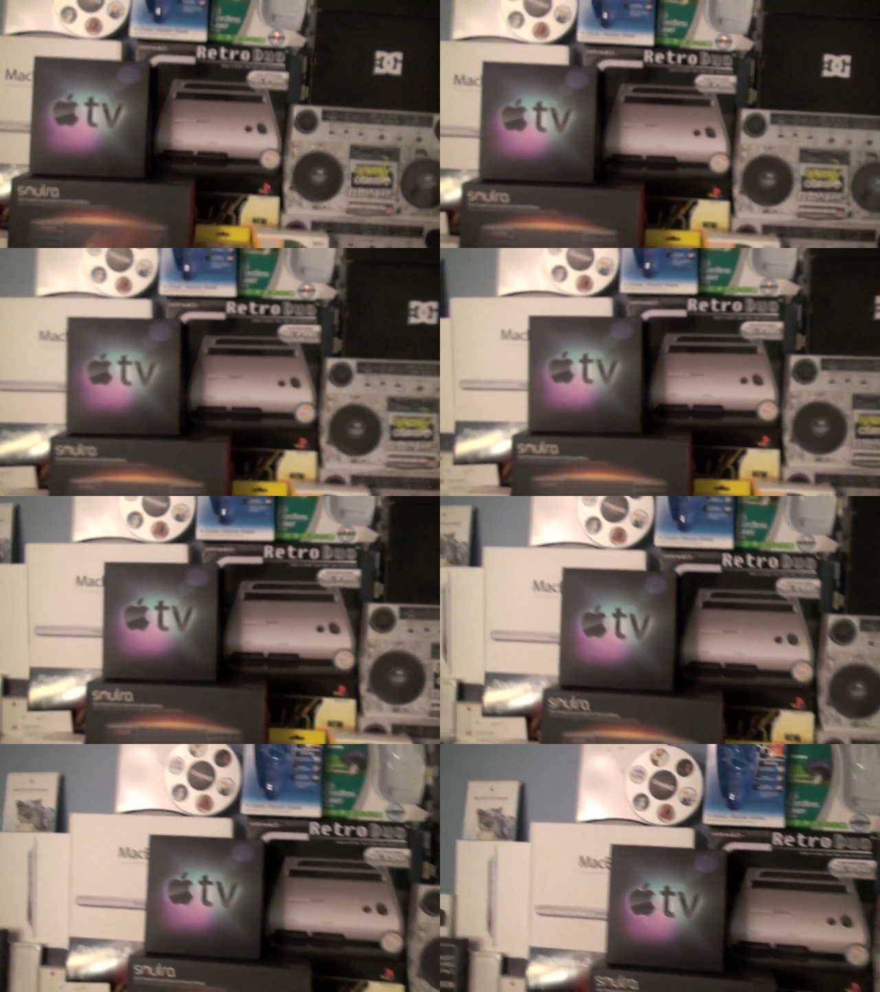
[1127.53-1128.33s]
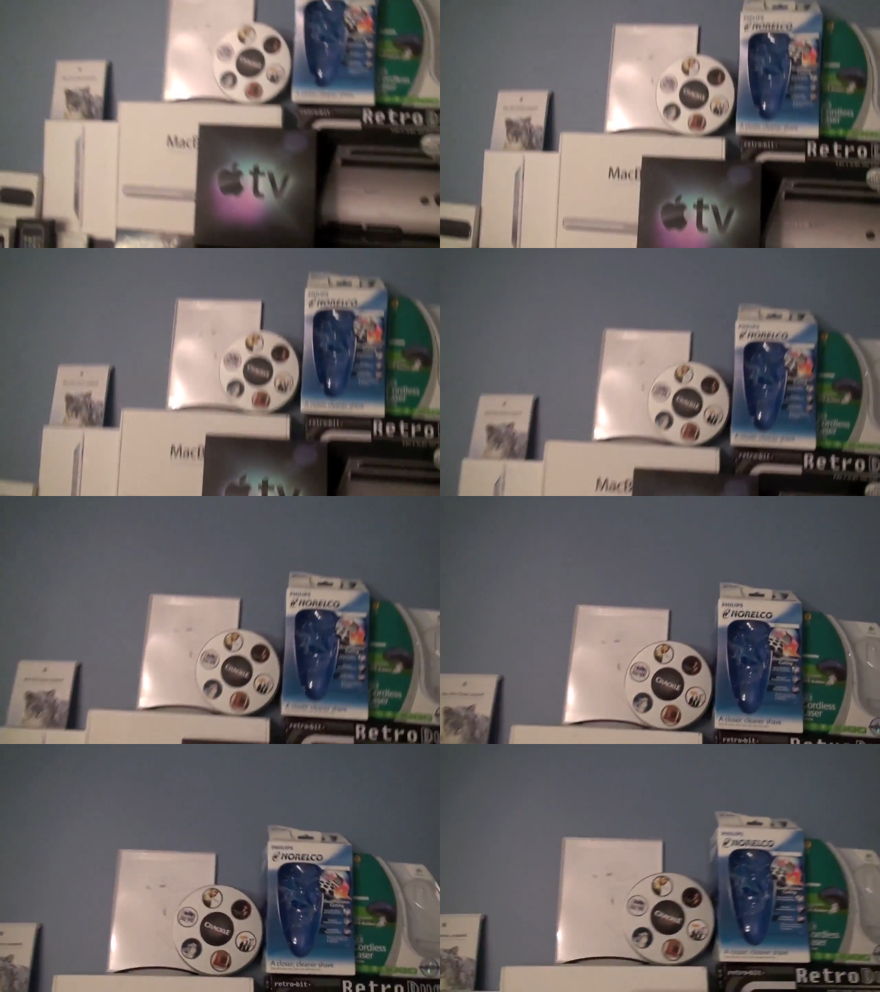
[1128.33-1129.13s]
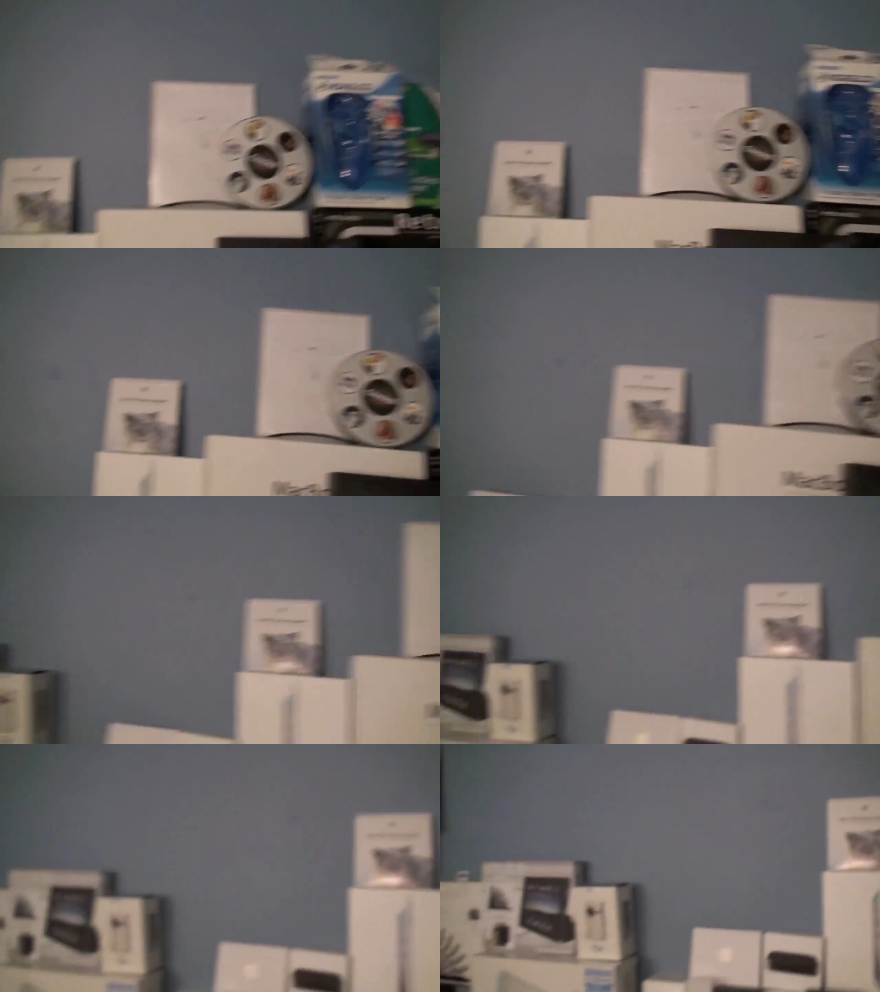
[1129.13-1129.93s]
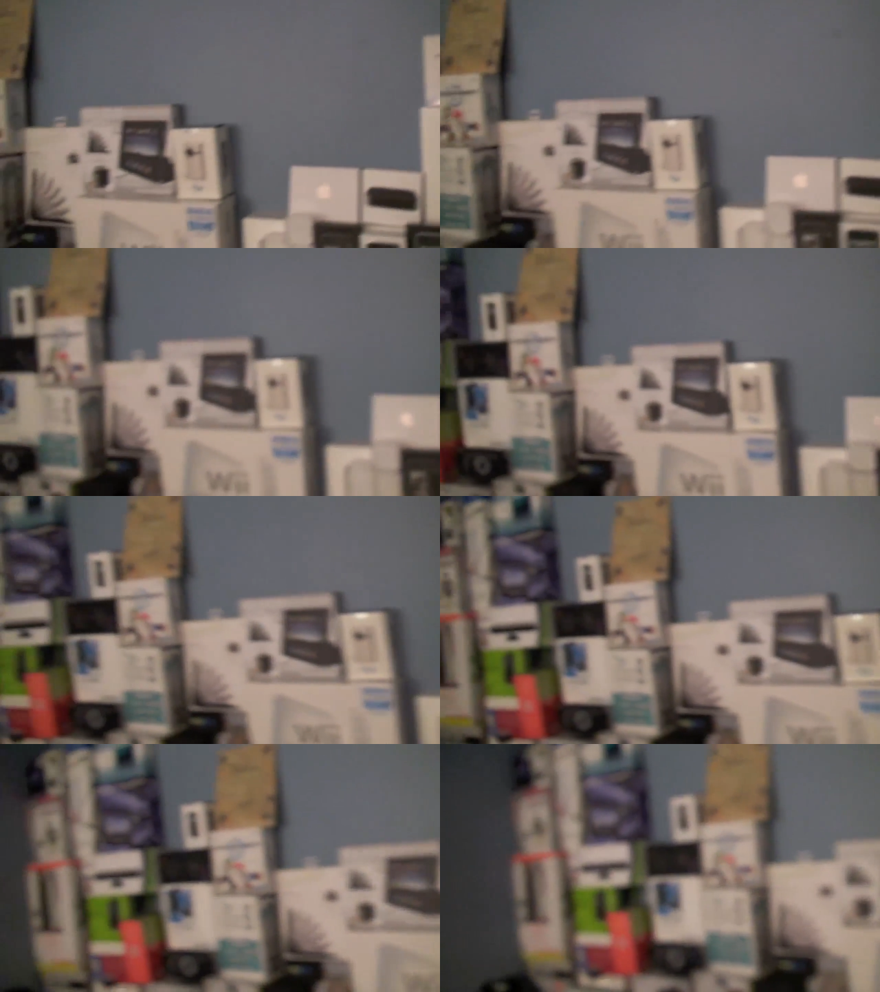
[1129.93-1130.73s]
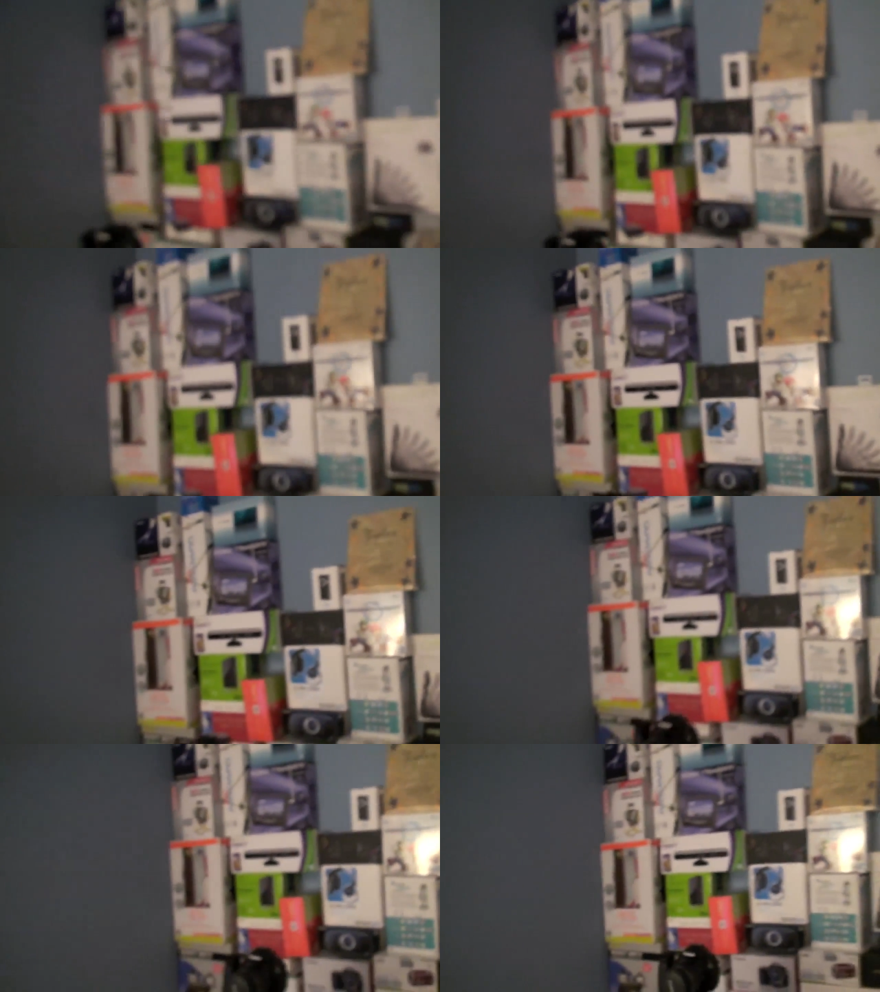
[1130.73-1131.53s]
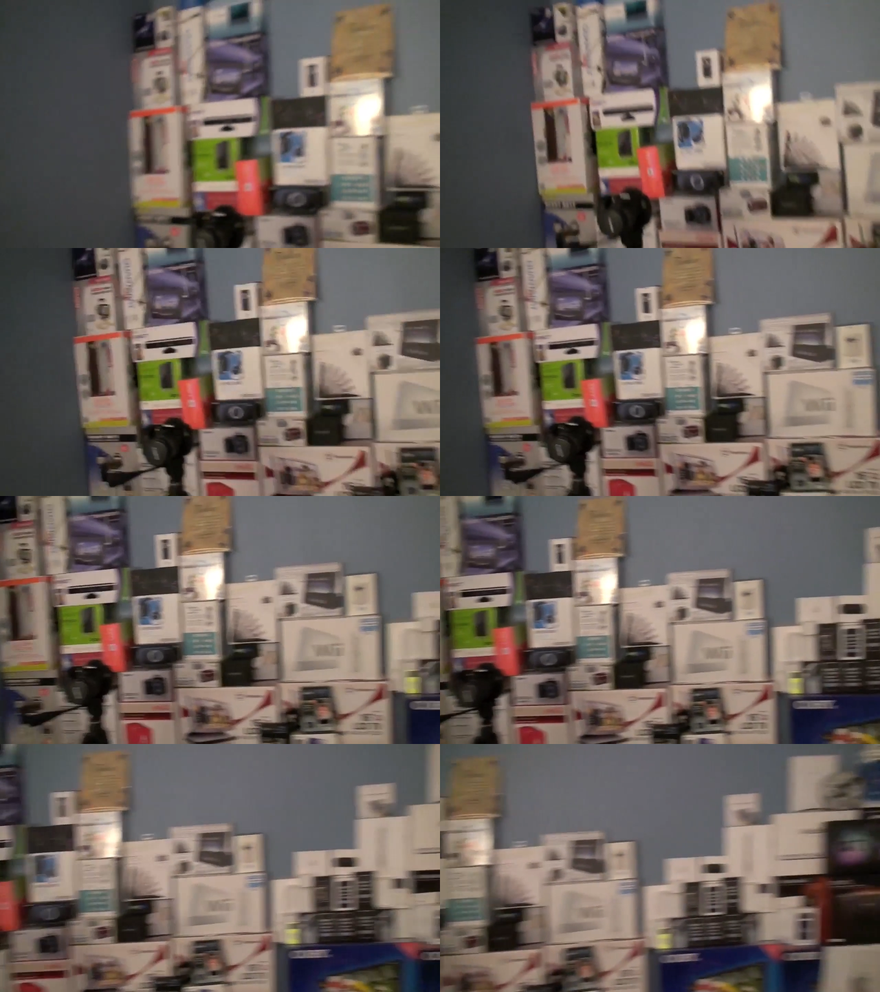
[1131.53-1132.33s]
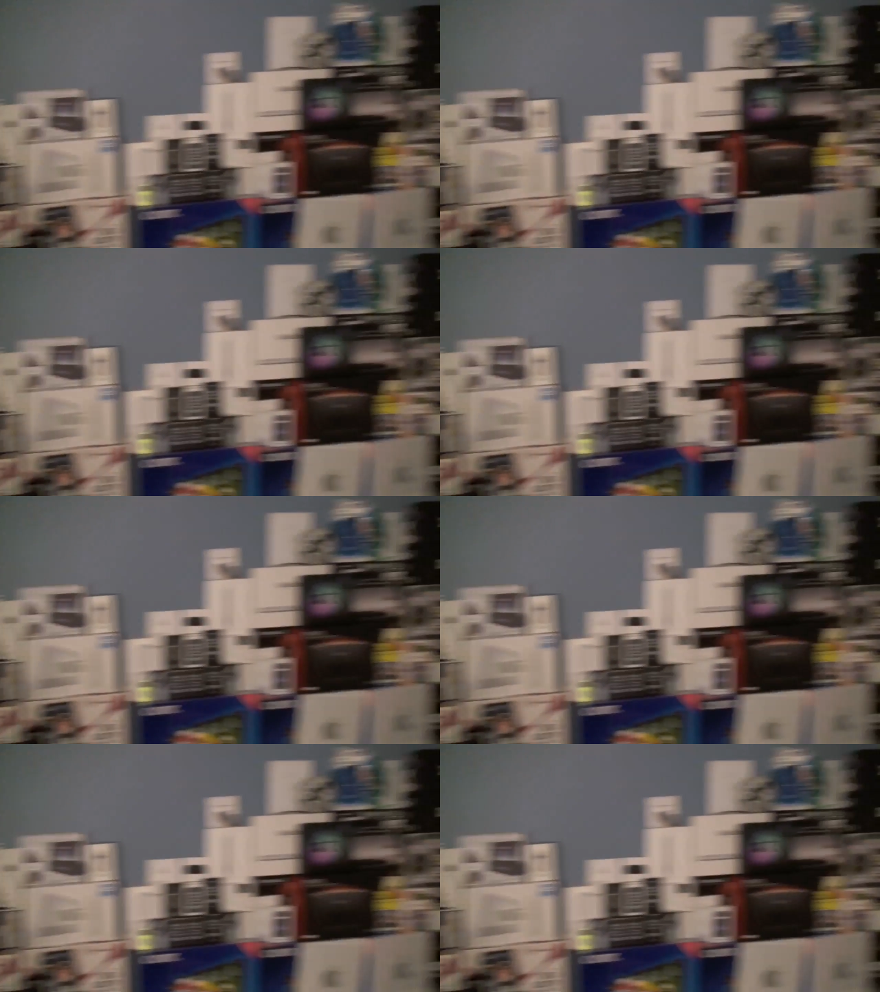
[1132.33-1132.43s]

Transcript: (no speaker visible)